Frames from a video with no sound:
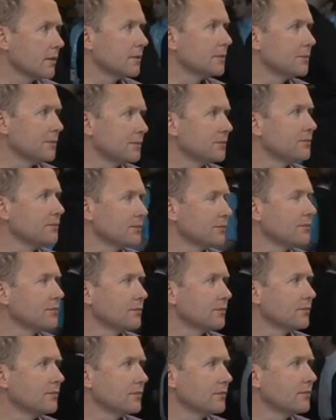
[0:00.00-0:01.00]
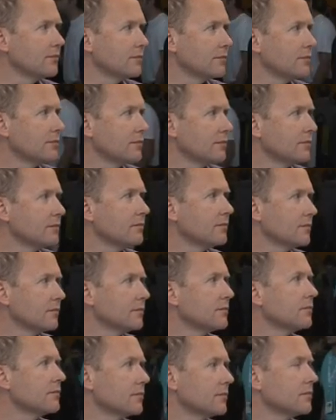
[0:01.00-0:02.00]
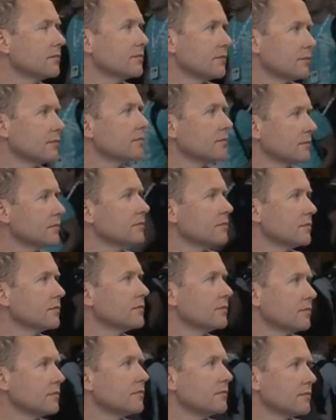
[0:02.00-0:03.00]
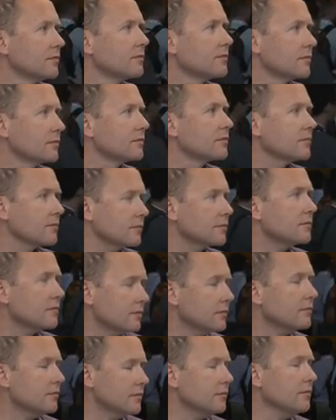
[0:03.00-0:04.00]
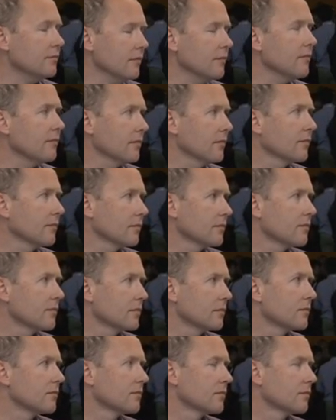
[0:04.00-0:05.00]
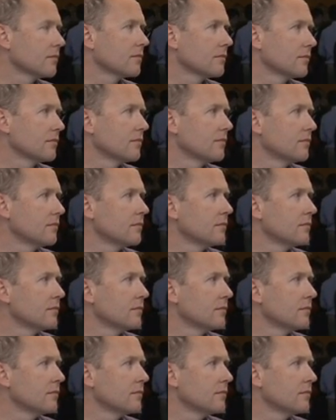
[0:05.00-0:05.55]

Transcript: This person isn't speaking.